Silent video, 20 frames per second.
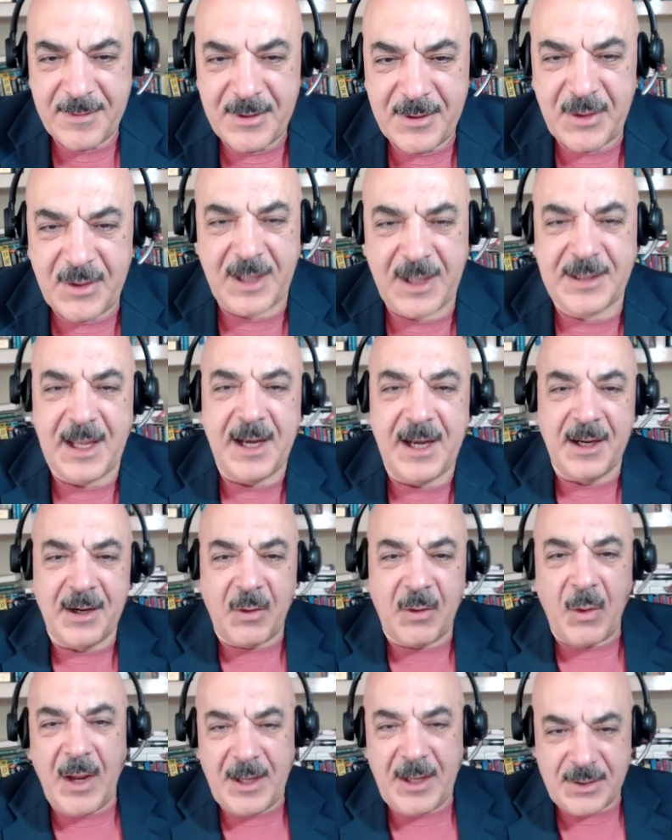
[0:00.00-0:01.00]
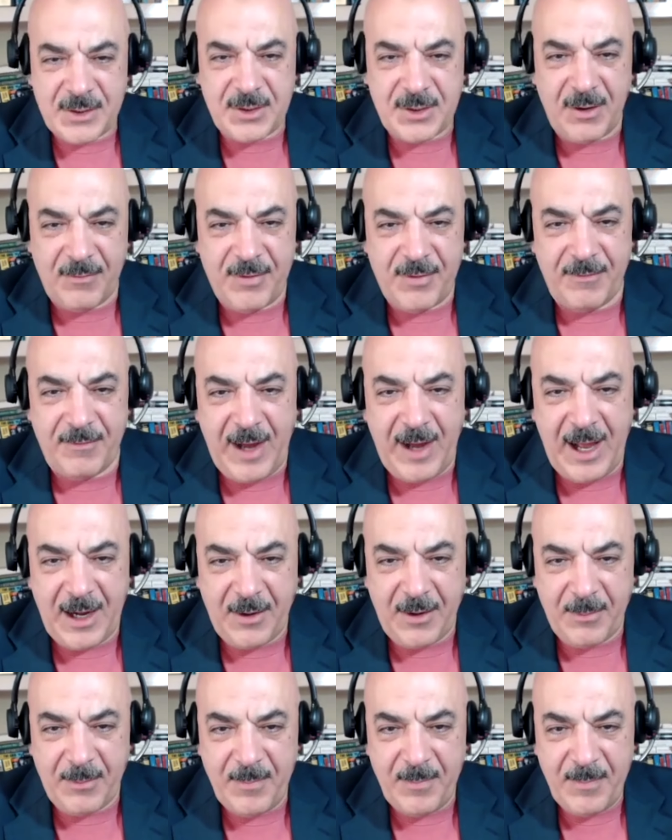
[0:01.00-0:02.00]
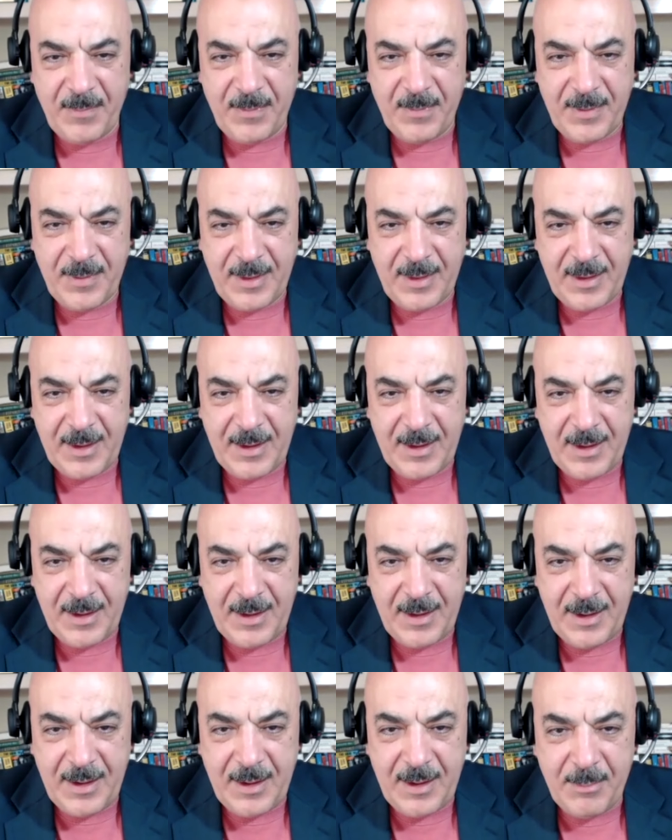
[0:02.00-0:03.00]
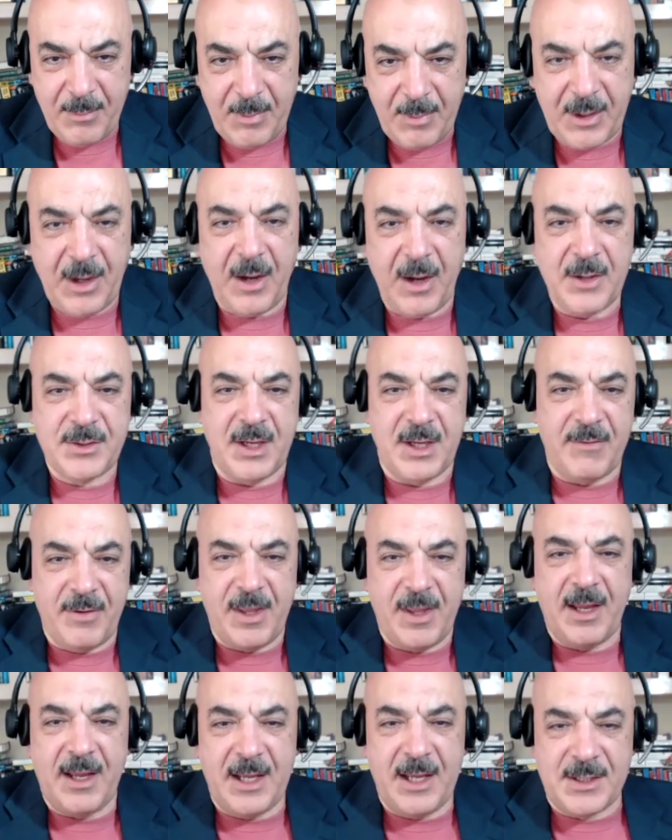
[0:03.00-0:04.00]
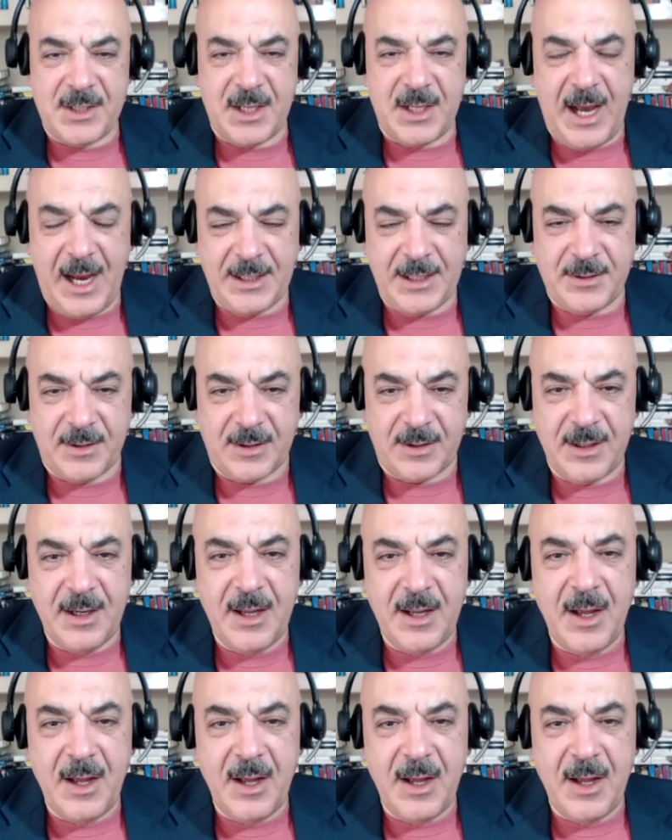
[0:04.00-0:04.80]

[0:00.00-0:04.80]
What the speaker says: You get an increase of the volume because everything gets lighter.